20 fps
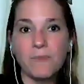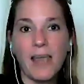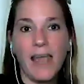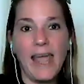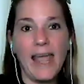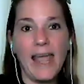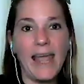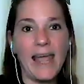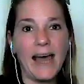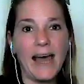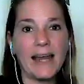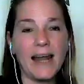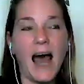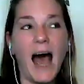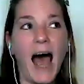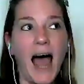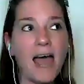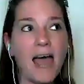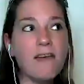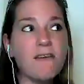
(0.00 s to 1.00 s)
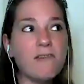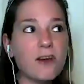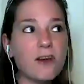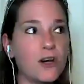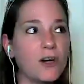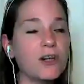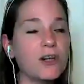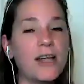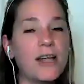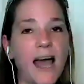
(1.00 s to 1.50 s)
And I
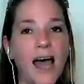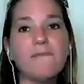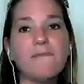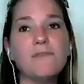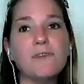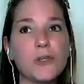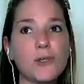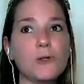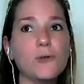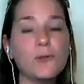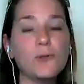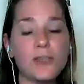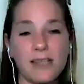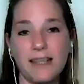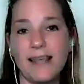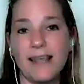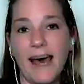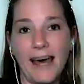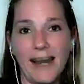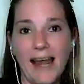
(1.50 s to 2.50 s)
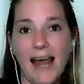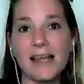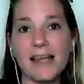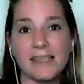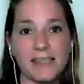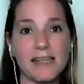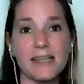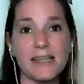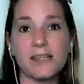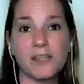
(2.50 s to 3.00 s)
could have used that
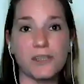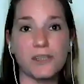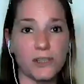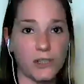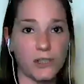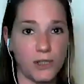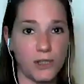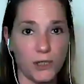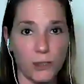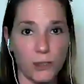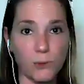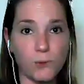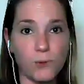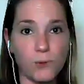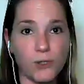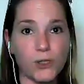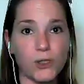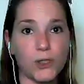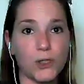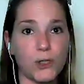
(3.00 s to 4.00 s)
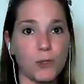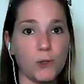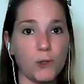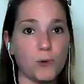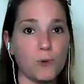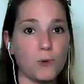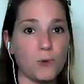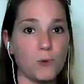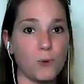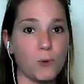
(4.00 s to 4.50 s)
as an excuse
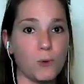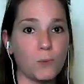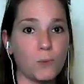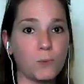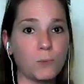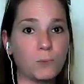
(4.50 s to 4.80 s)
to